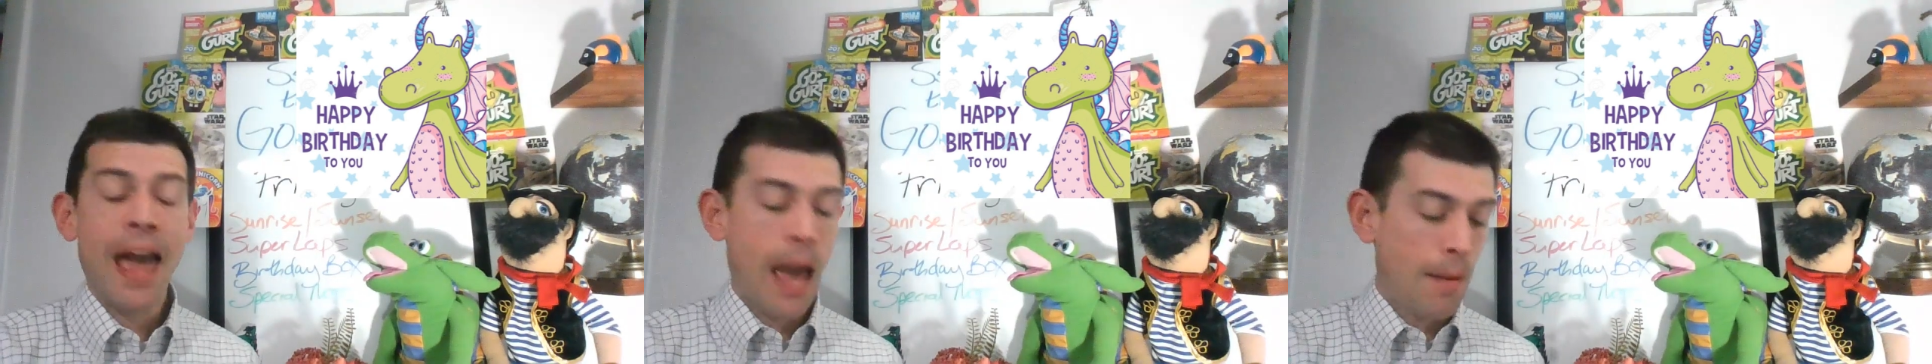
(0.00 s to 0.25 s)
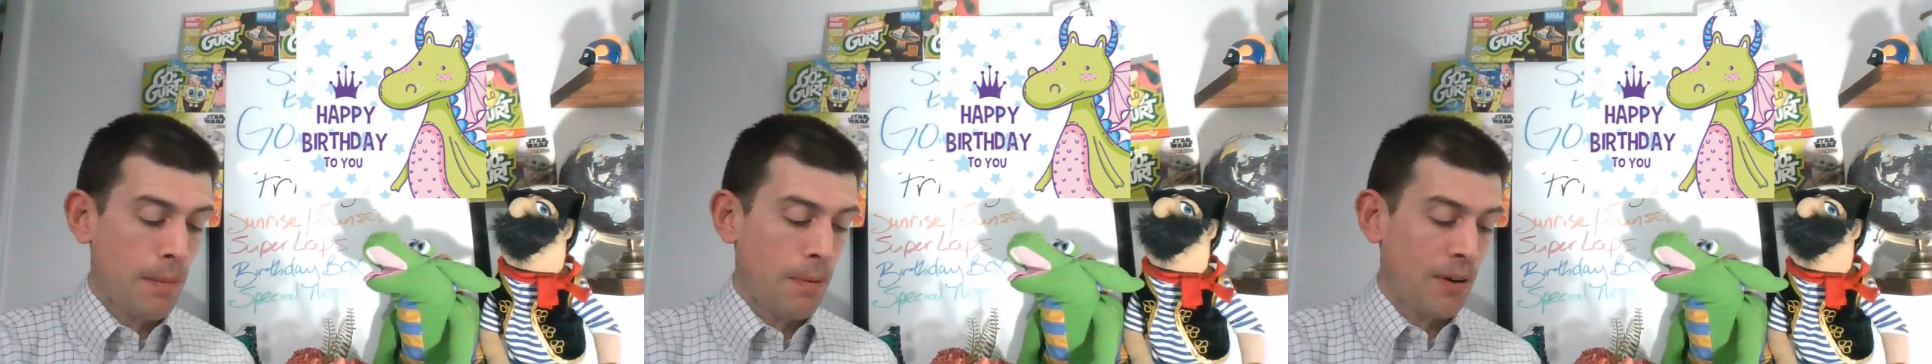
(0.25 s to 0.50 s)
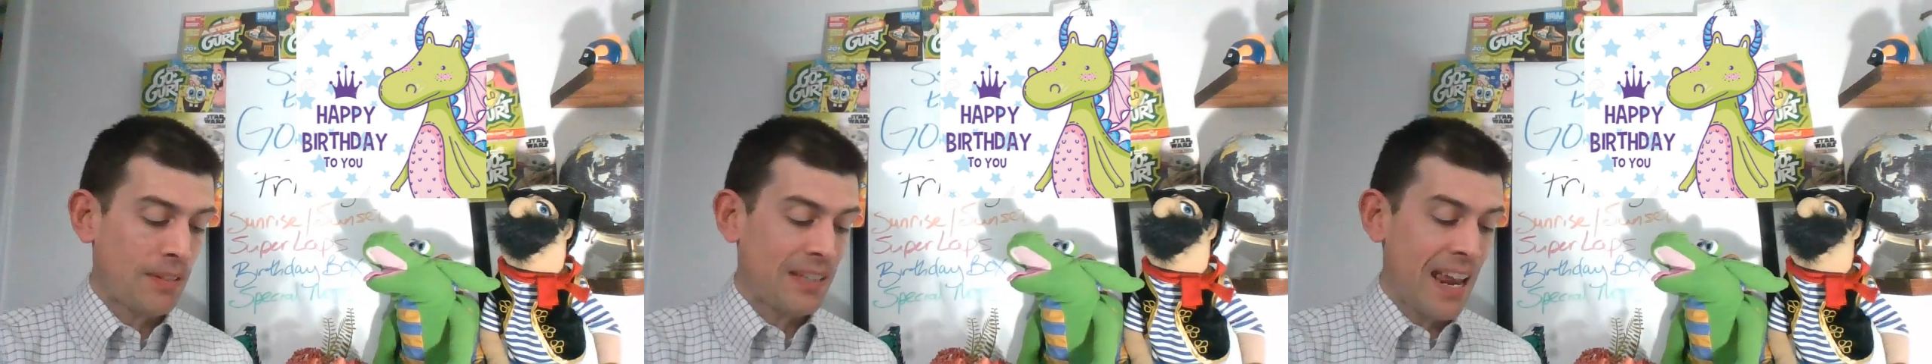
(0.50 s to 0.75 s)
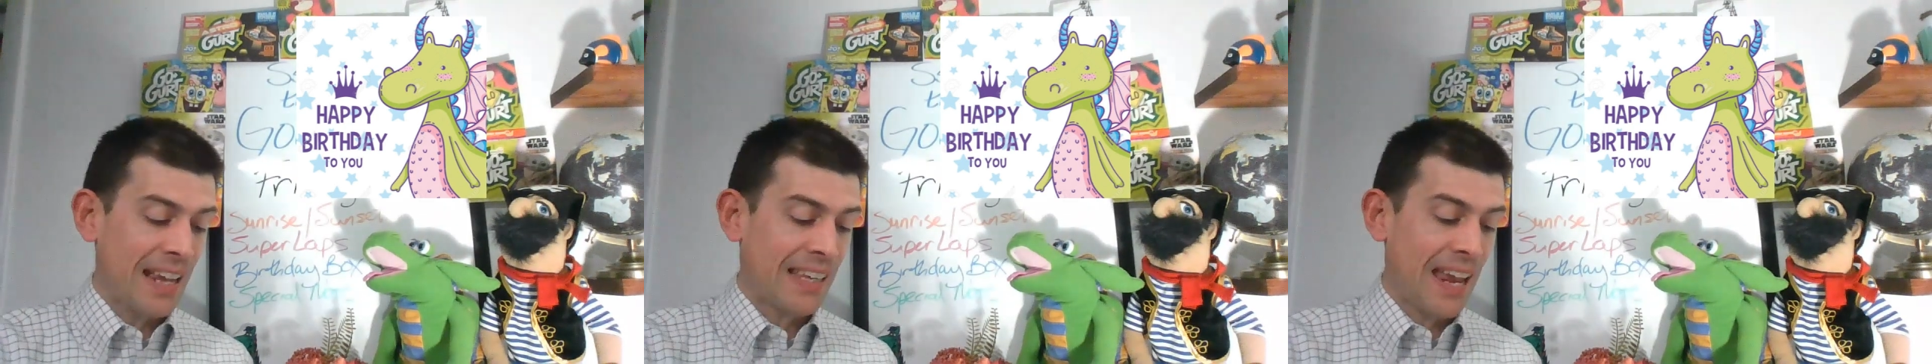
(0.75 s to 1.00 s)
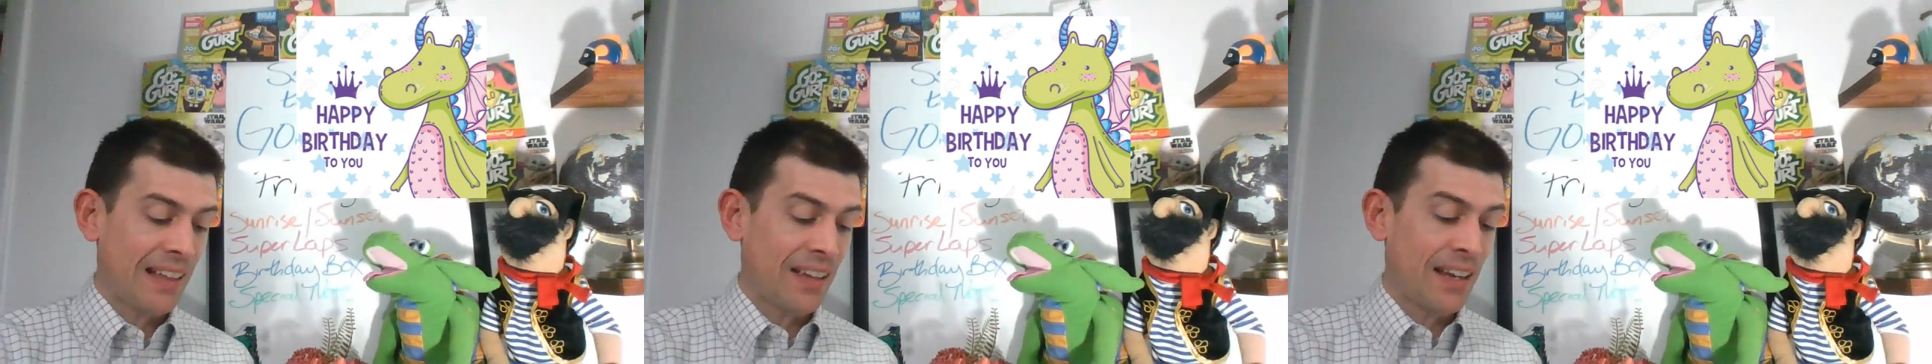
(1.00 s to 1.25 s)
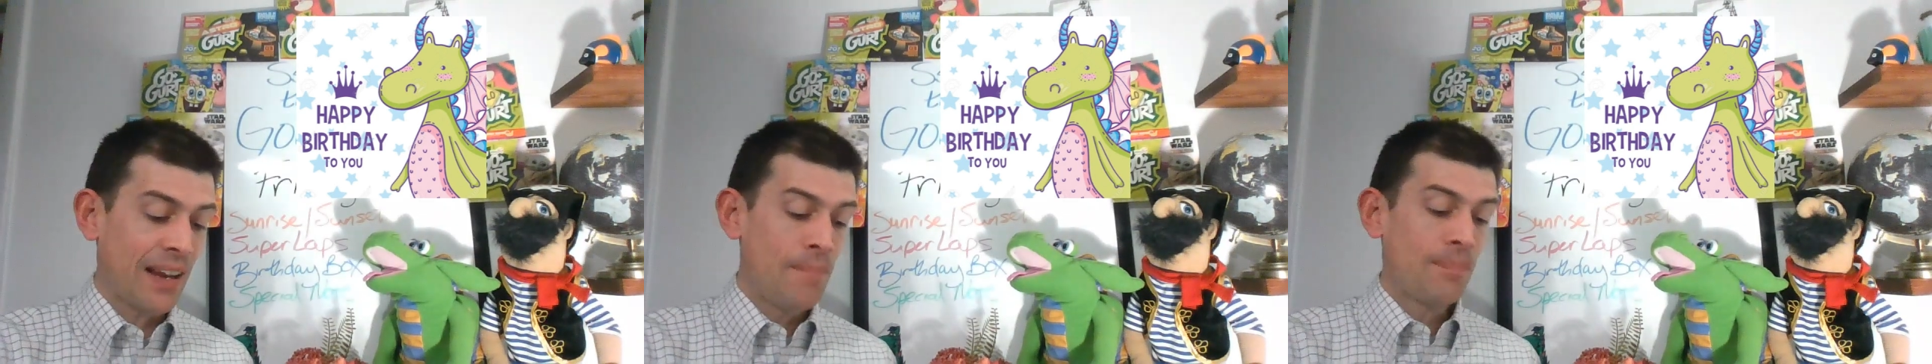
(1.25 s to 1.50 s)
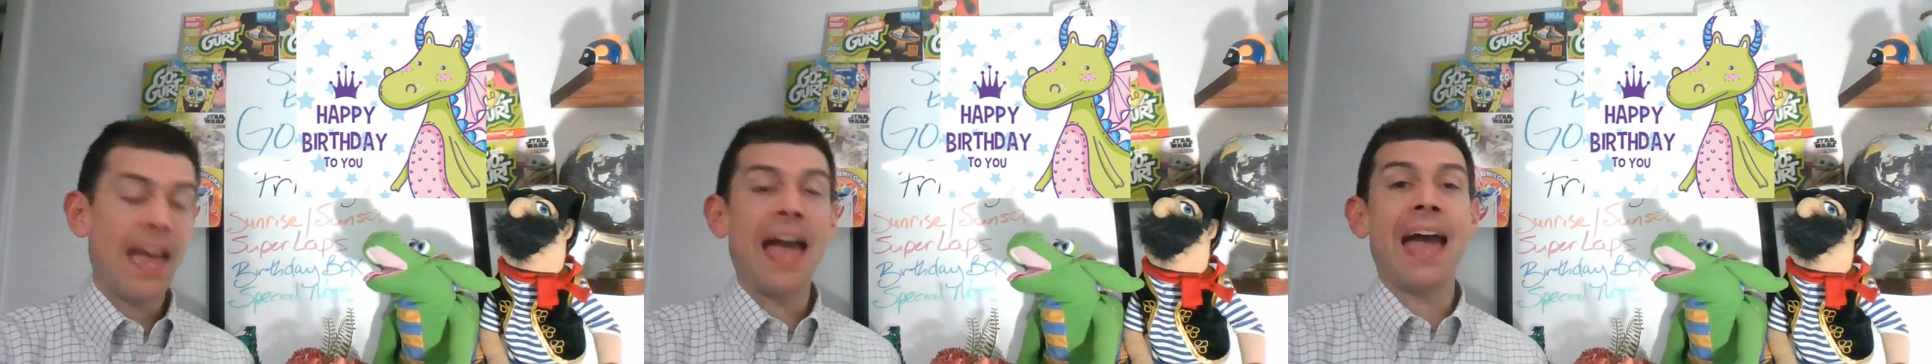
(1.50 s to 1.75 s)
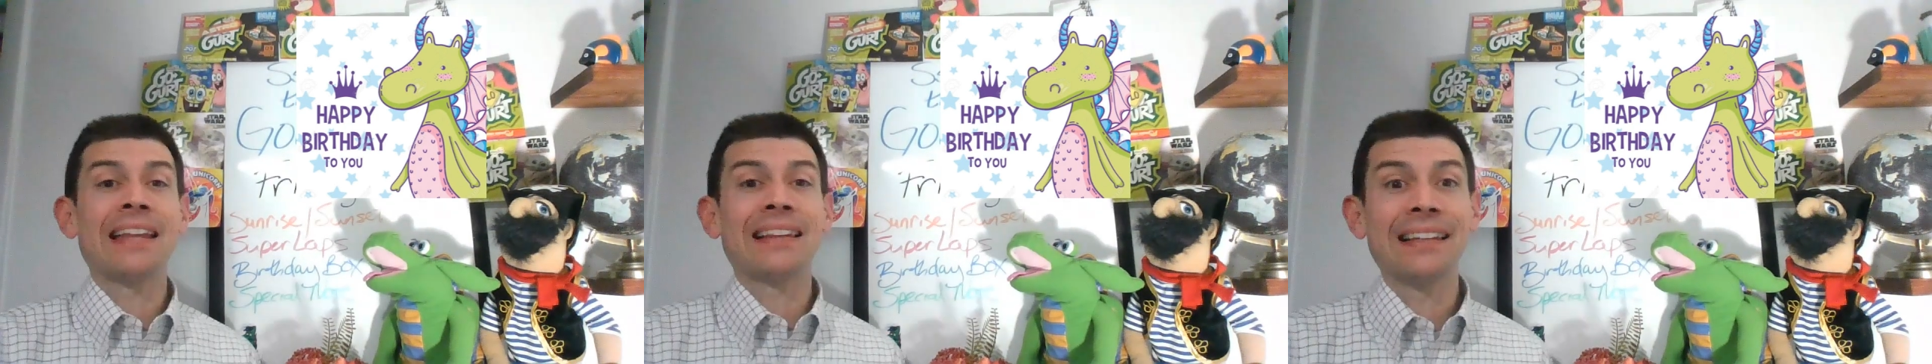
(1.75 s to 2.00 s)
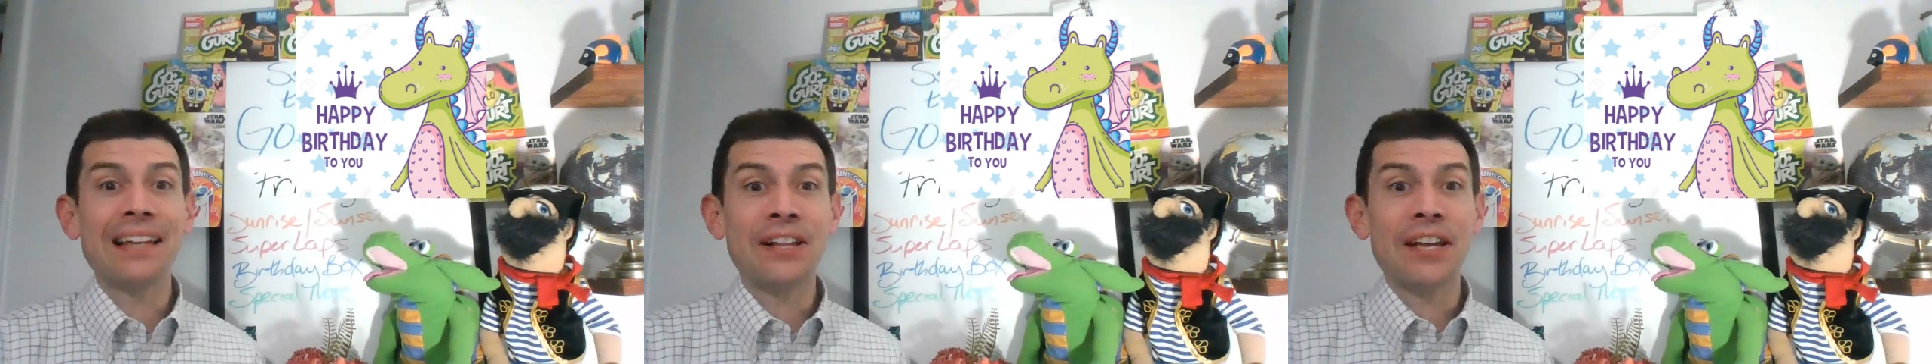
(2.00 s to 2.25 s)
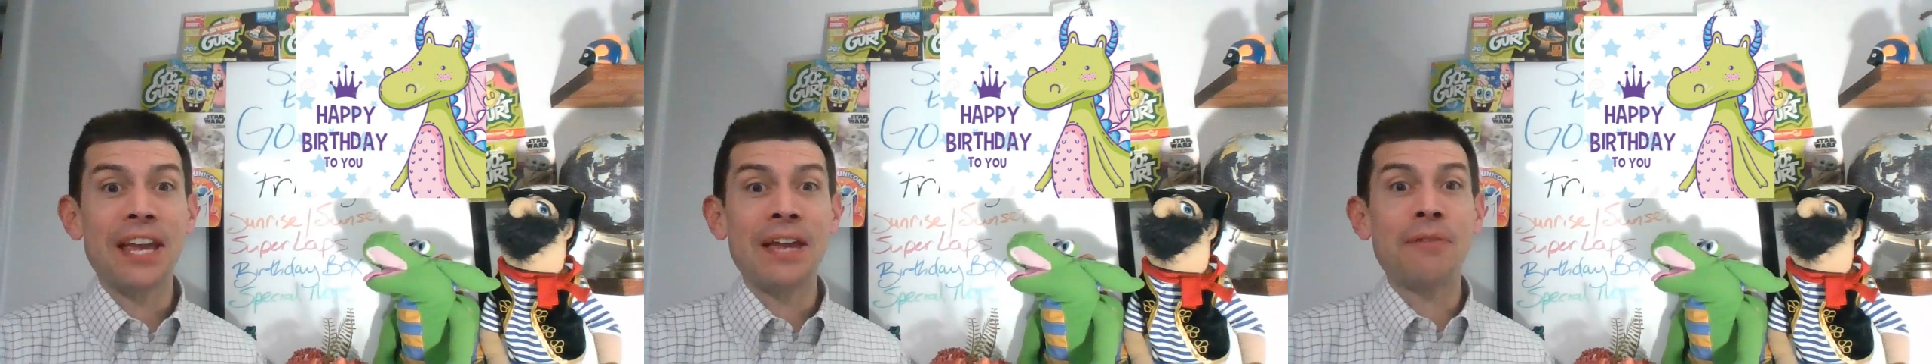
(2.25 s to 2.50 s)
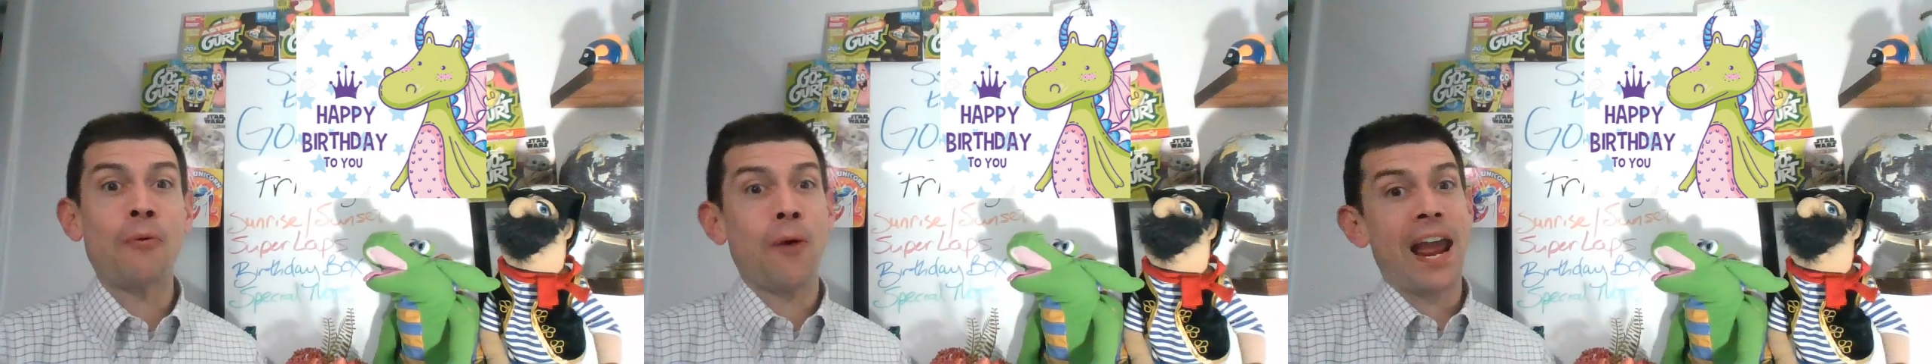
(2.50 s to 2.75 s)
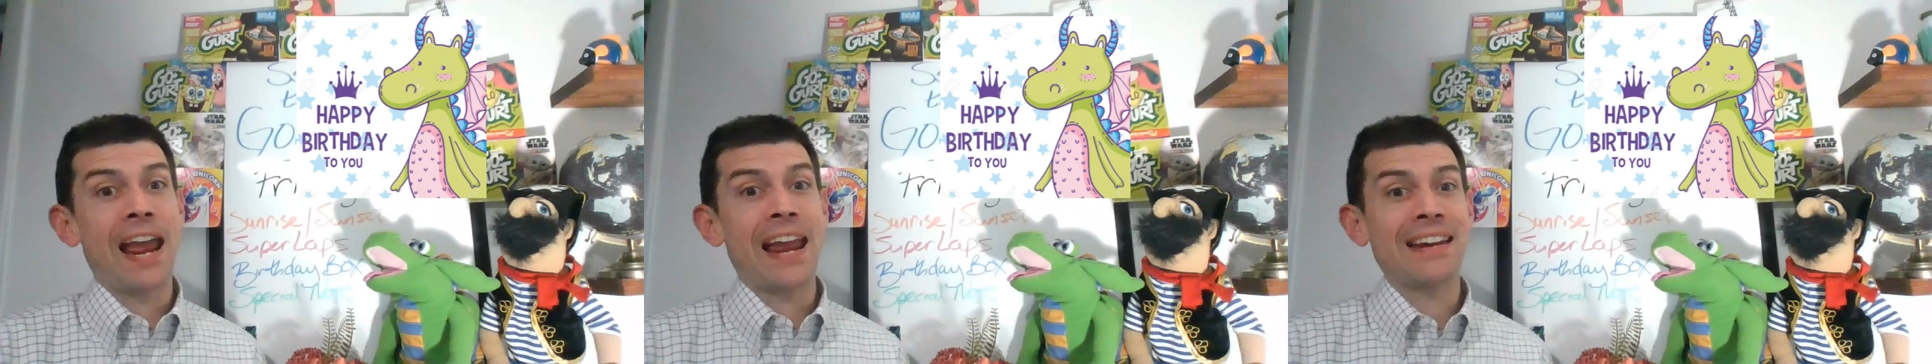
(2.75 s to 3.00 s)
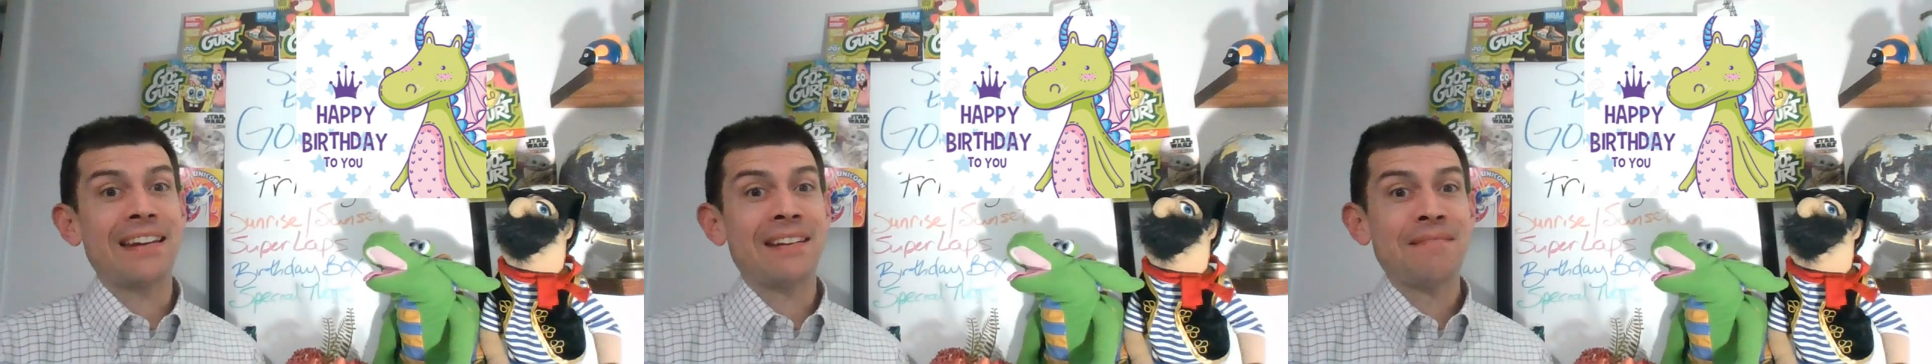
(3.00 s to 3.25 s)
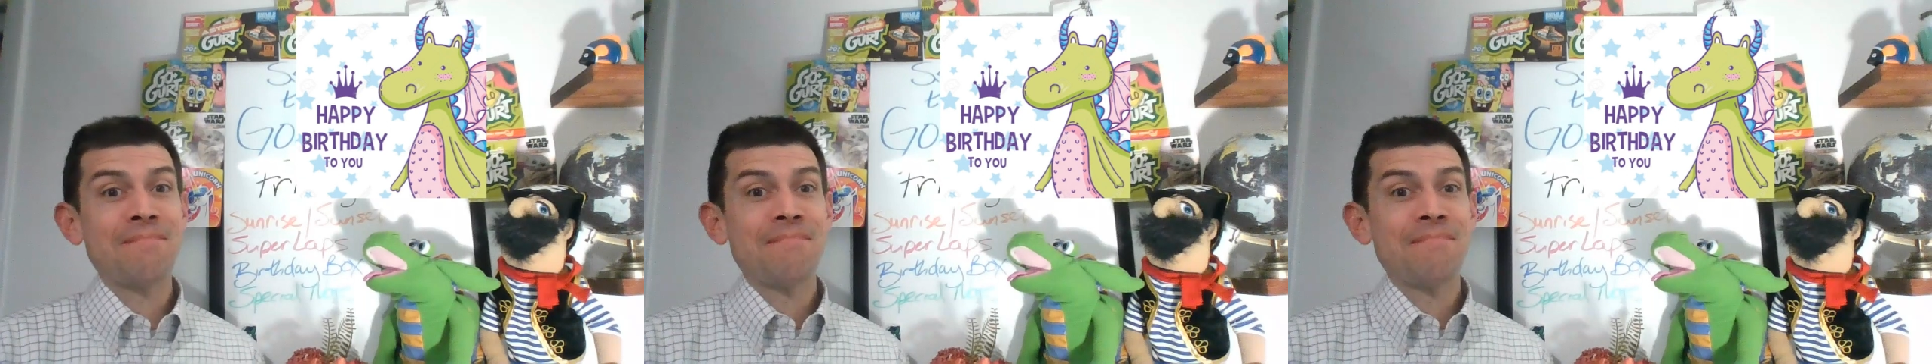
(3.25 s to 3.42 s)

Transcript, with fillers: Happy birthday, Kaylin. And Lillian Wade.